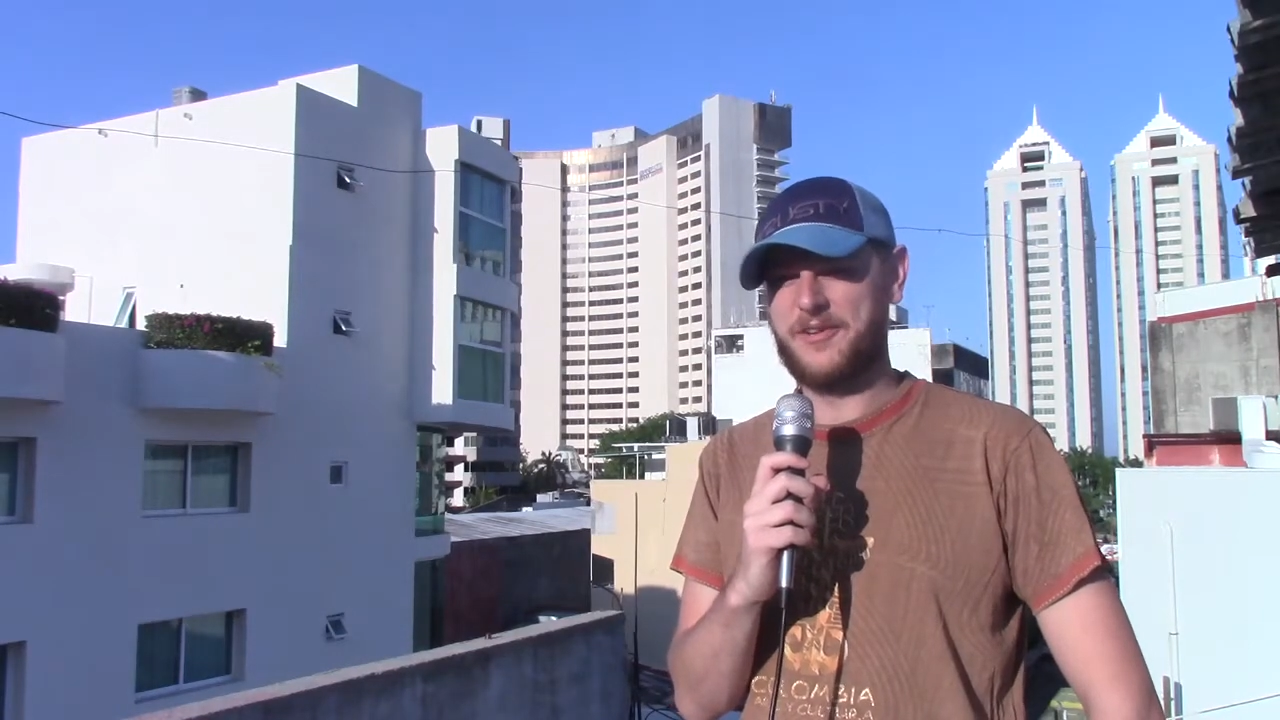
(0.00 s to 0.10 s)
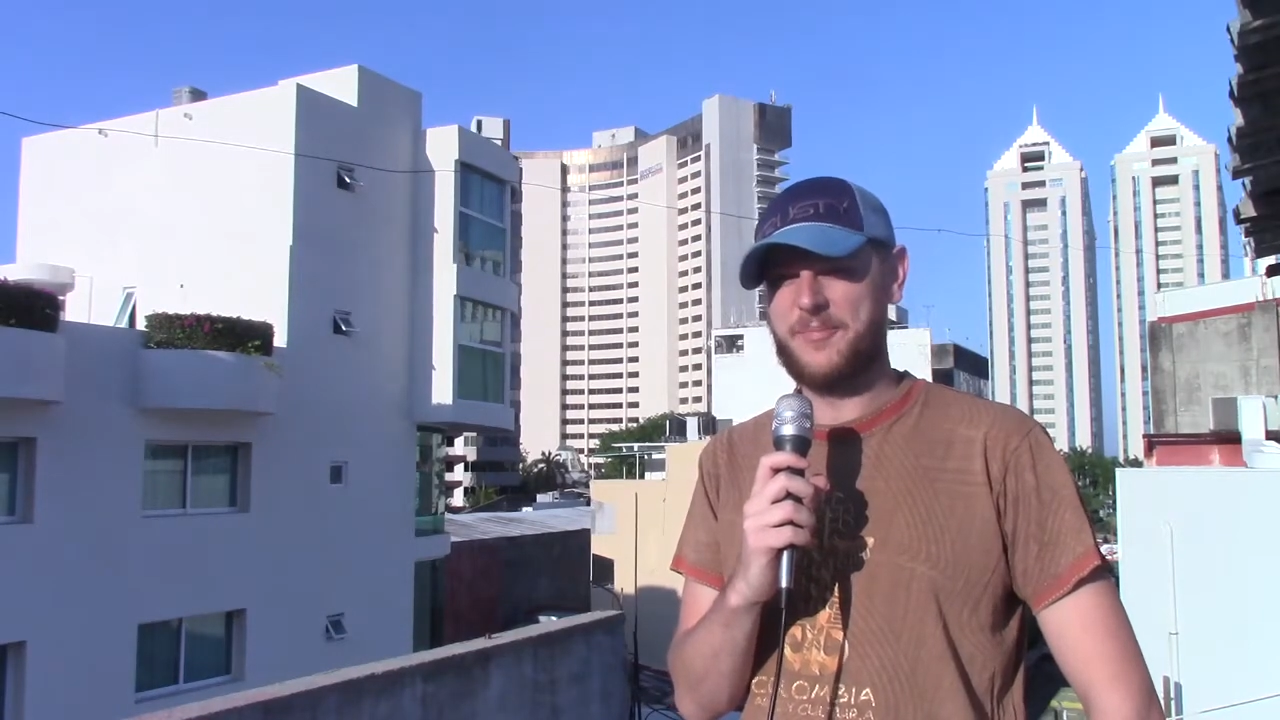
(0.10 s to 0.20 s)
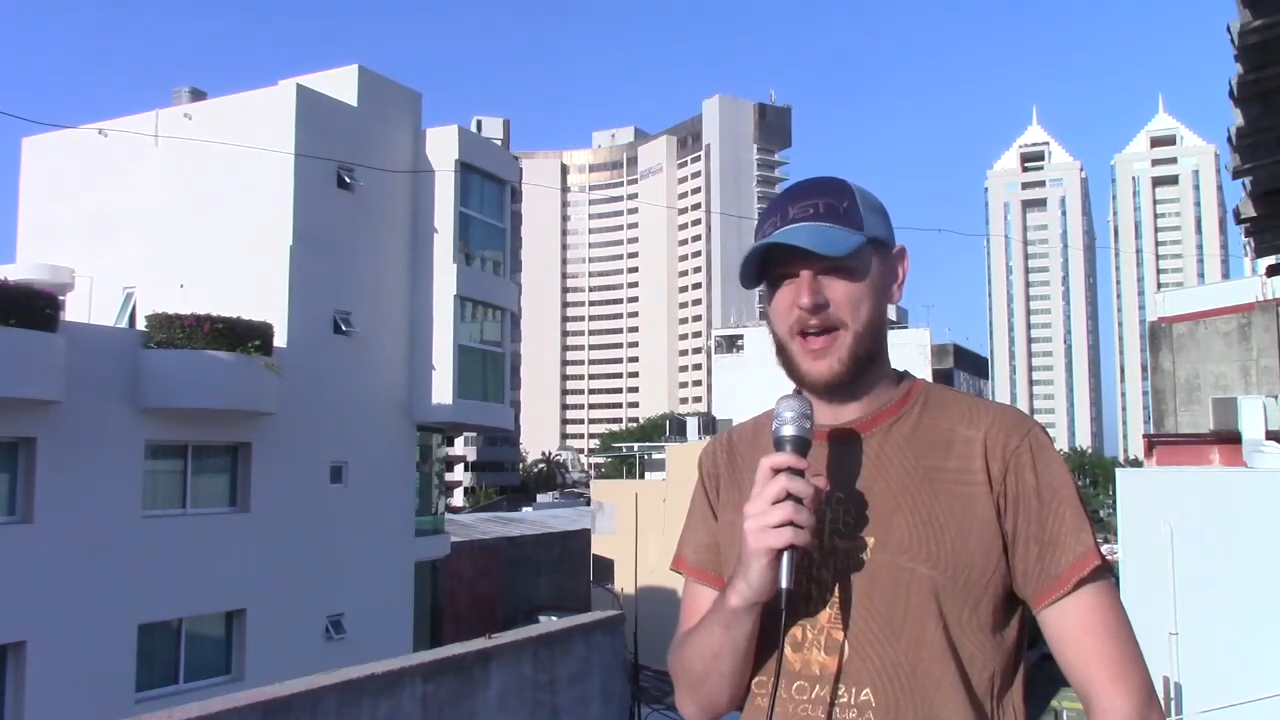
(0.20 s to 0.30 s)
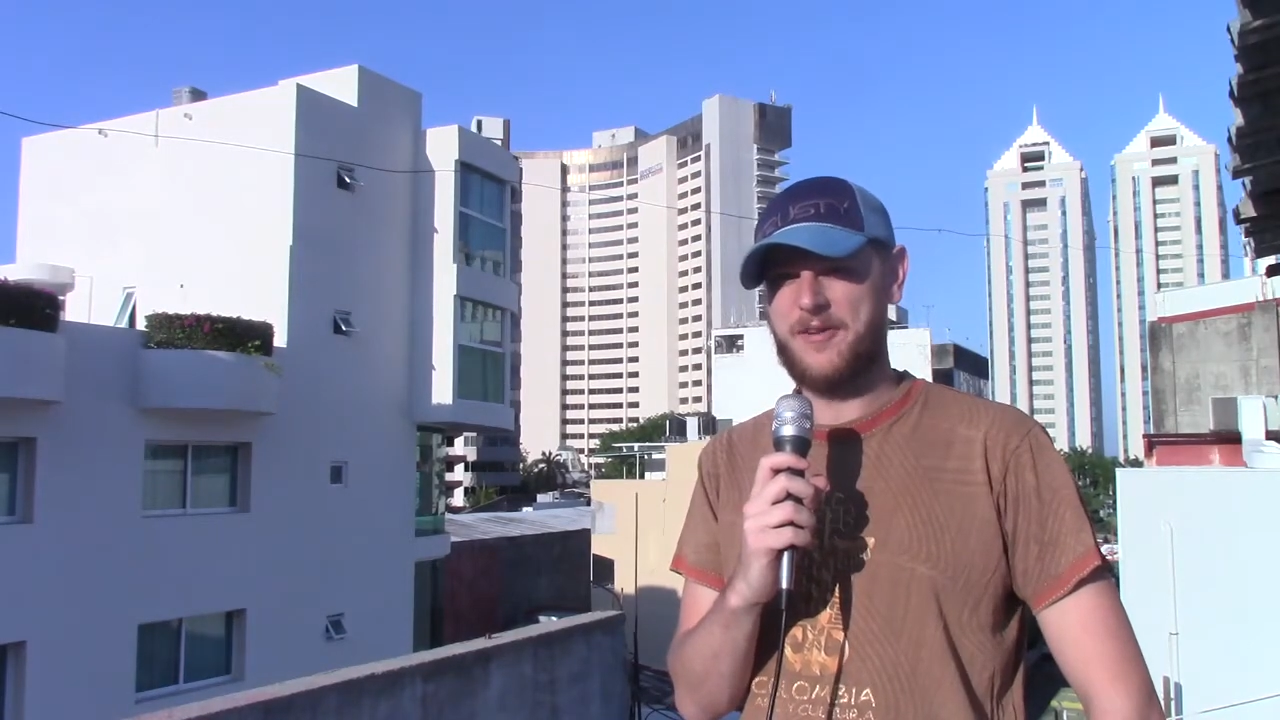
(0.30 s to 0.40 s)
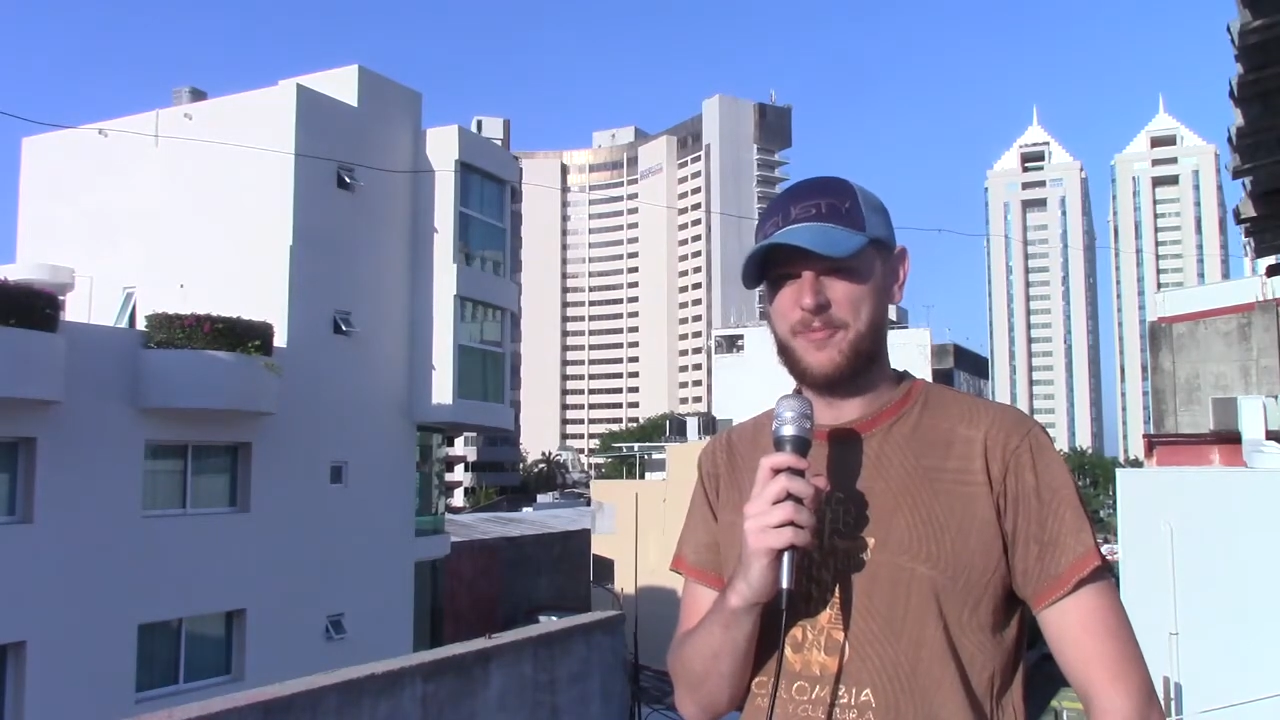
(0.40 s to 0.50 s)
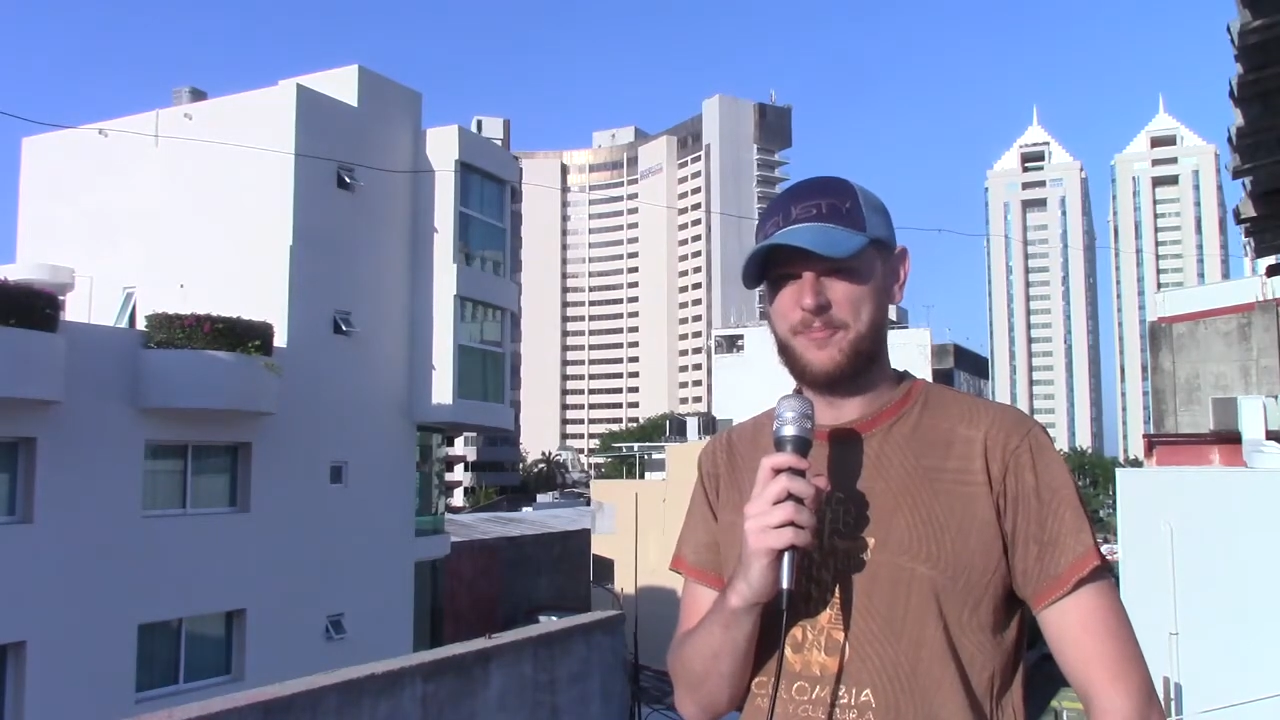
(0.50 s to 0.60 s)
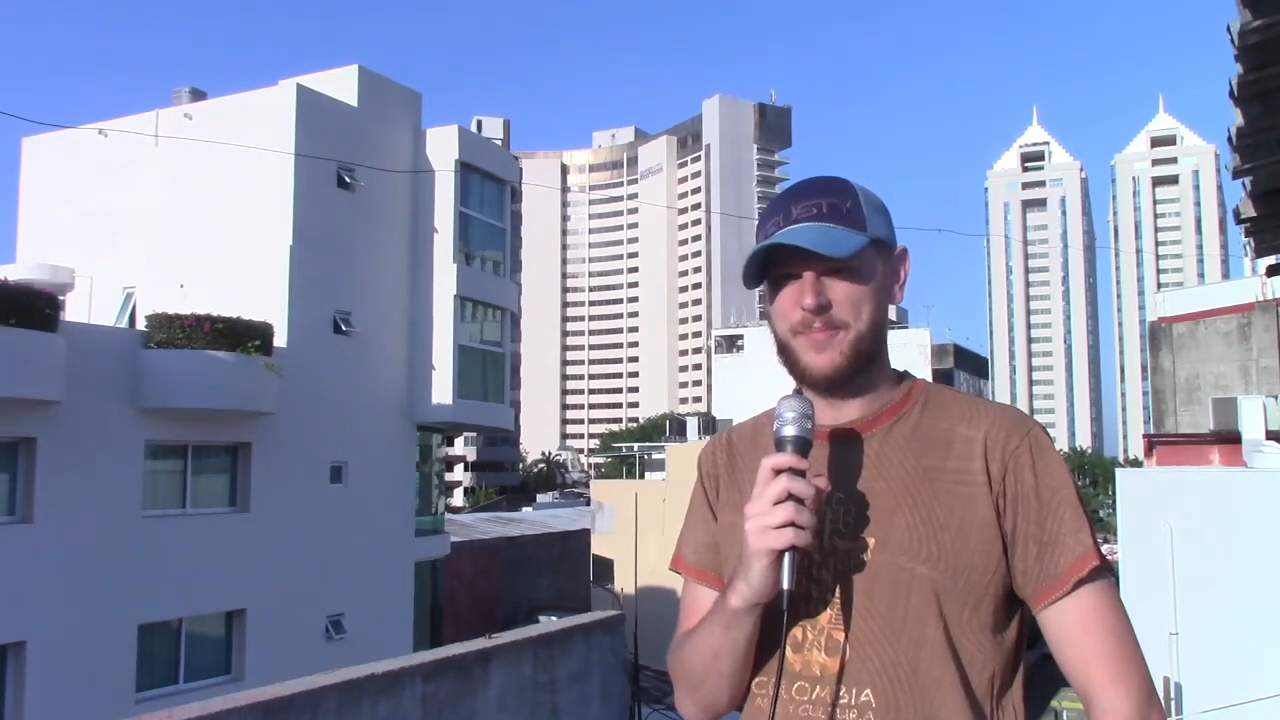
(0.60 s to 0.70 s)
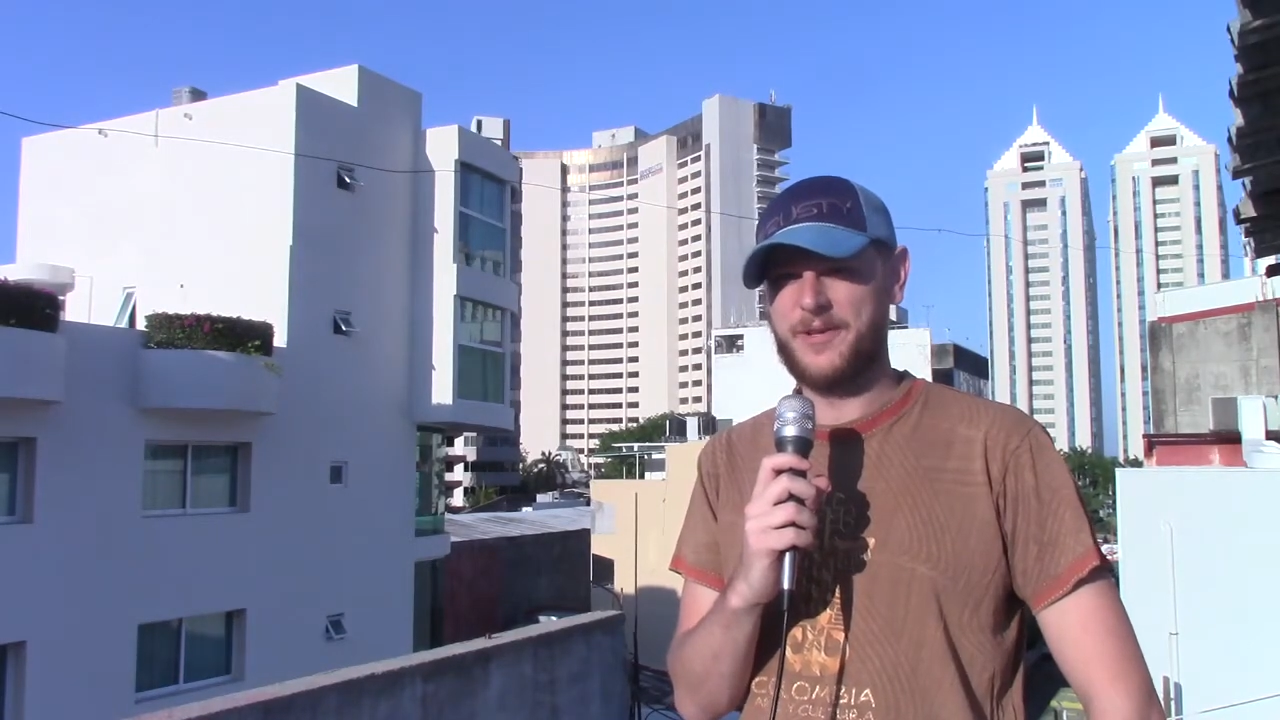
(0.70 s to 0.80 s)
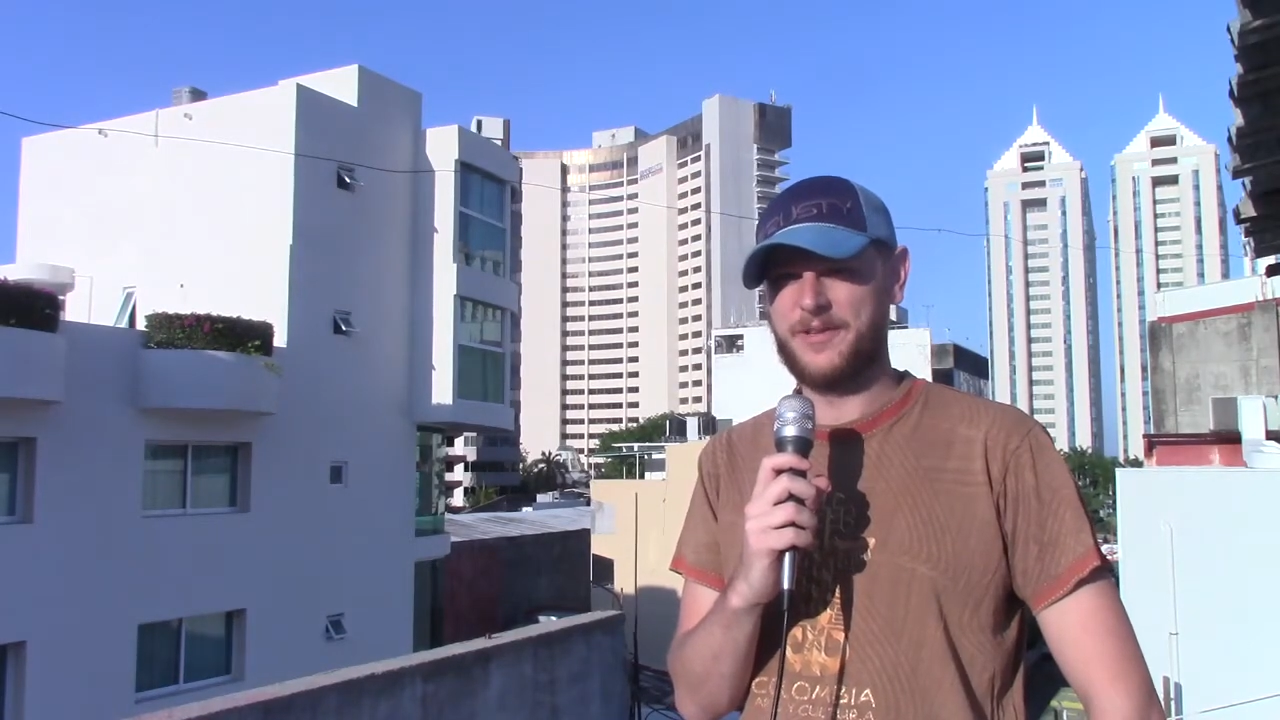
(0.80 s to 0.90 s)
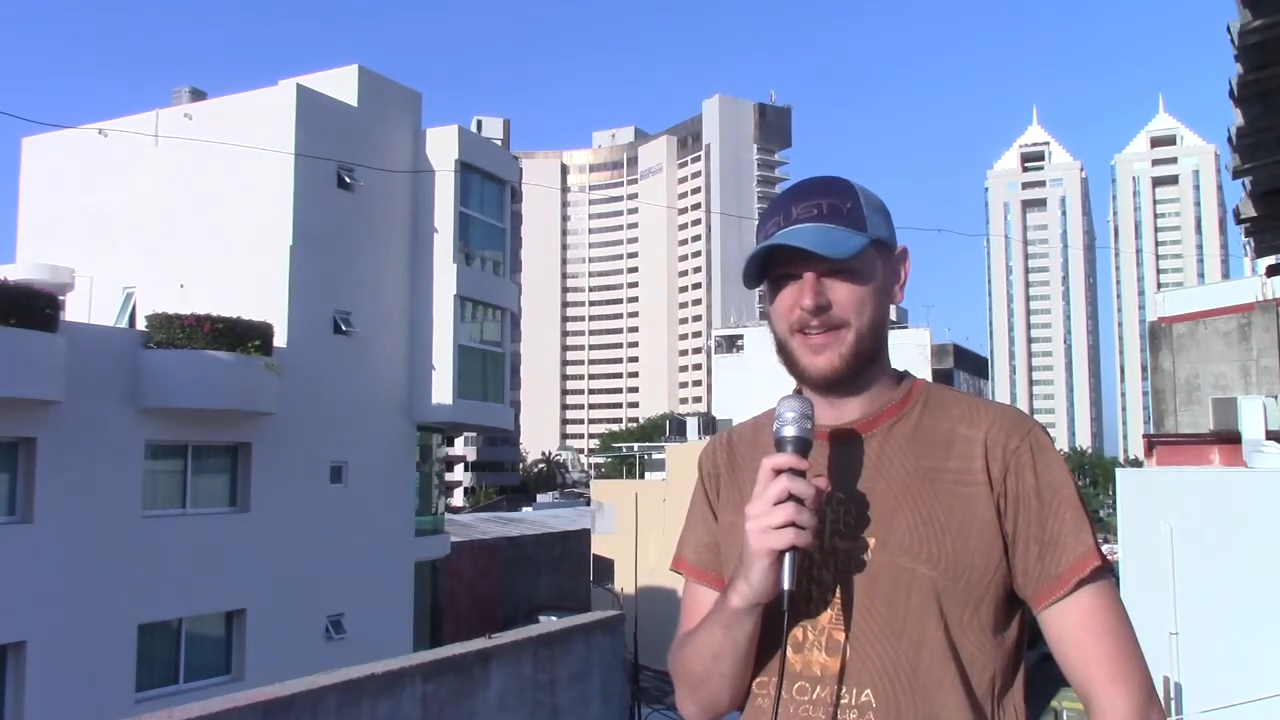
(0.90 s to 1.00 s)
apartment
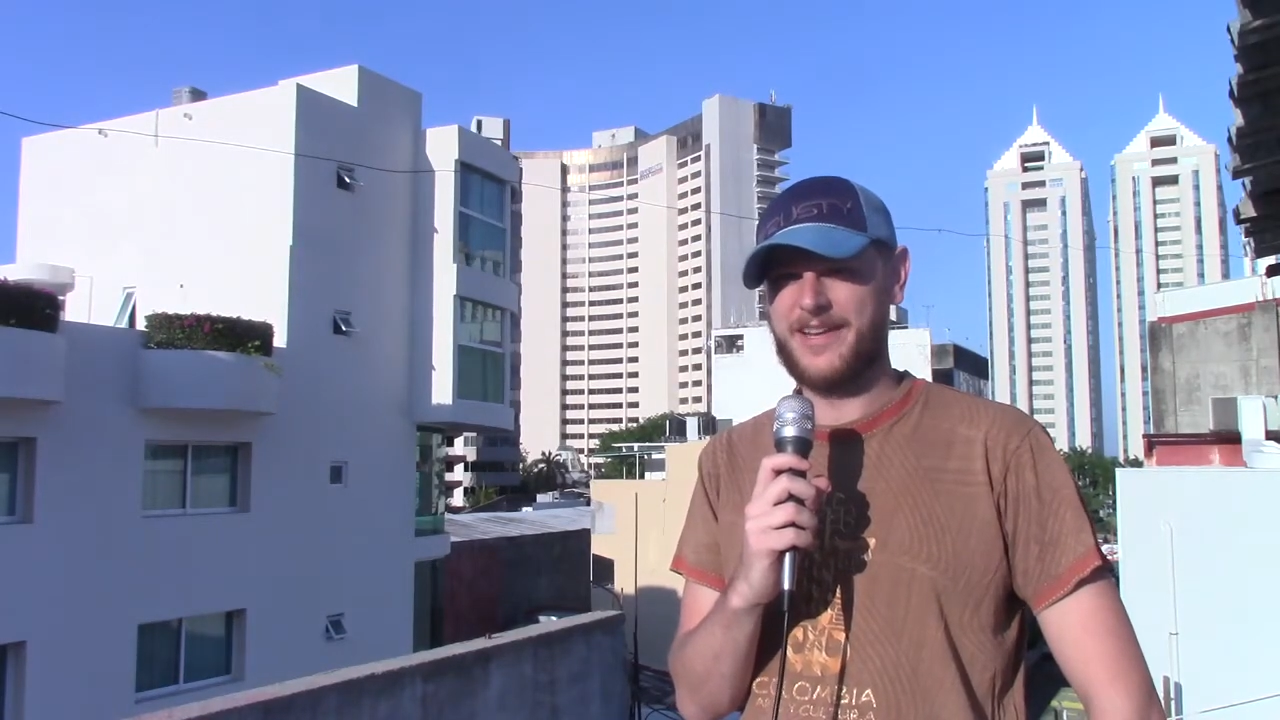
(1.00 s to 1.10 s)
building